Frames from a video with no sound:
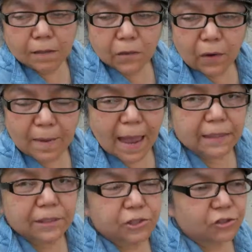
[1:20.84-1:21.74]
So I
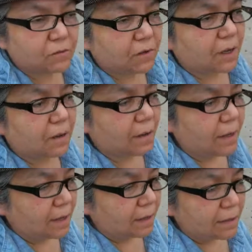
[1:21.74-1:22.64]
managed to
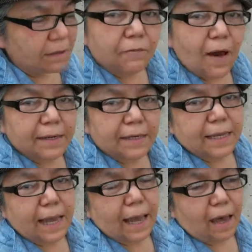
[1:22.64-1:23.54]
find a
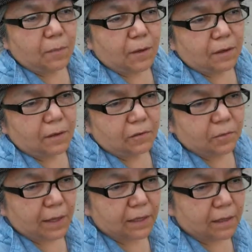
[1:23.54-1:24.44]
cab
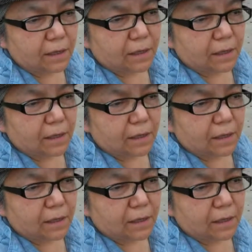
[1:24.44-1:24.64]
with my